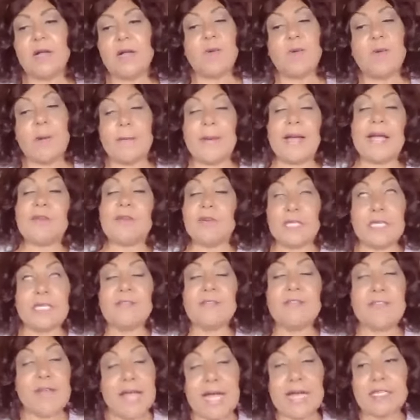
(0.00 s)
it went by
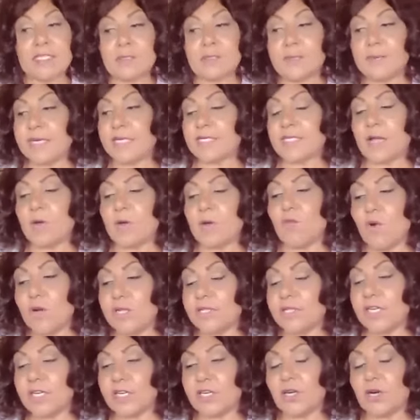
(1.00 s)
really fast because I
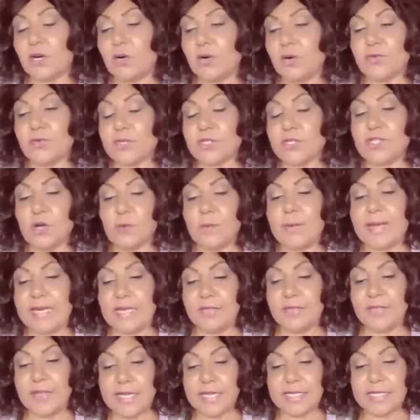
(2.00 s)
wanted to go over so
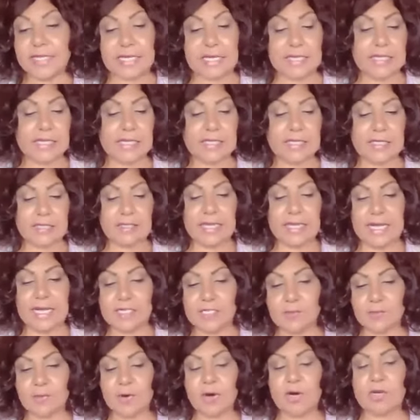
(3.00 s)
many things. And I think the
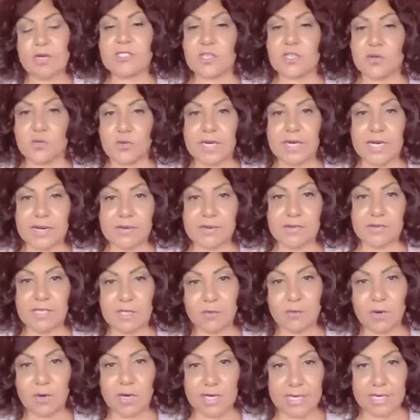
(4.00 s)
last parts are what I
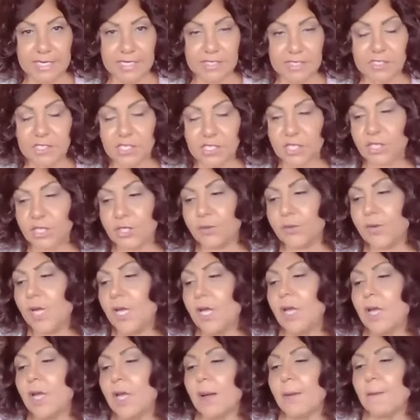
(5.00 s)
really want to get to you.
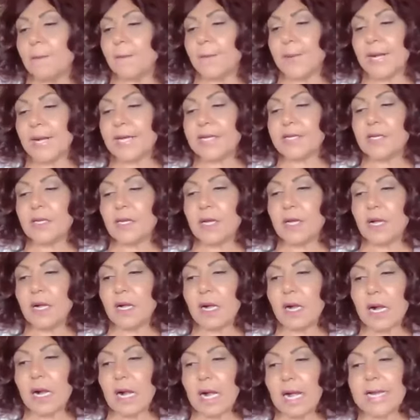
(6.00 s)
But
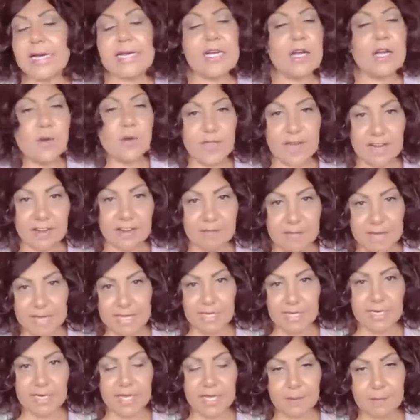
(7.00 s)
I know that I've
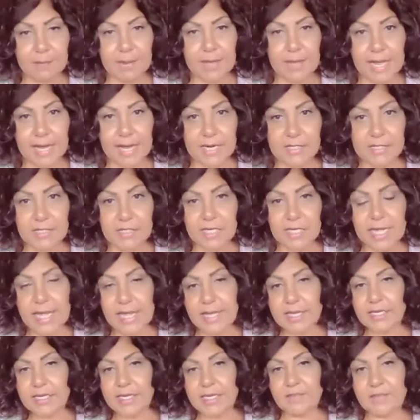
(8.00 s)
made an impact.
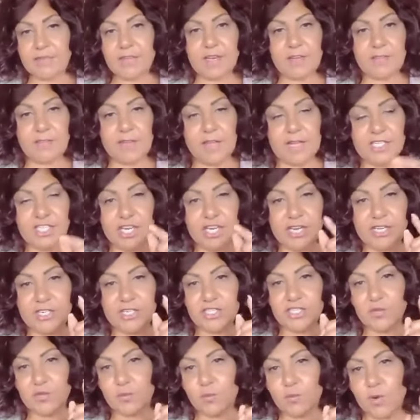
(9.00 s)
And even if I
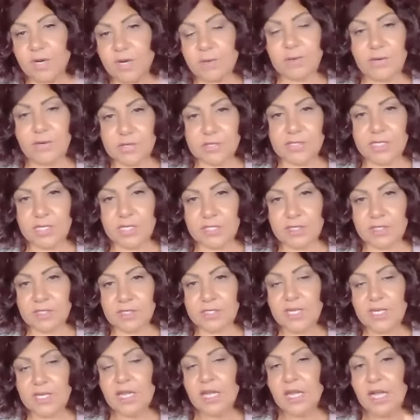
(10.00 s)
changed one
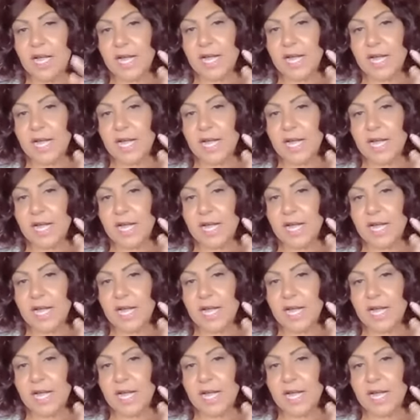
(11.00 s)
person's